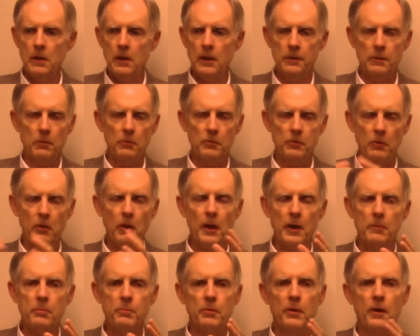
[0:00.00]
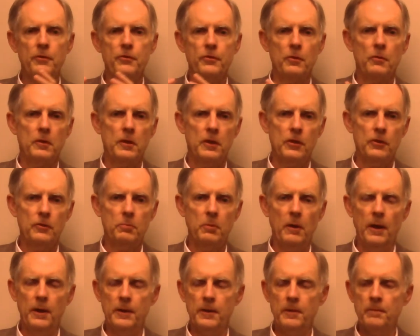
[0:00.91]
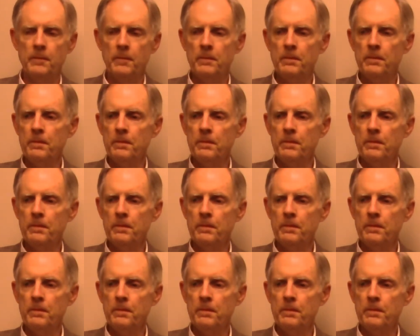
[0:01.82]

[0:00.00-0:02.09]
and there was a lot of pressure in his body.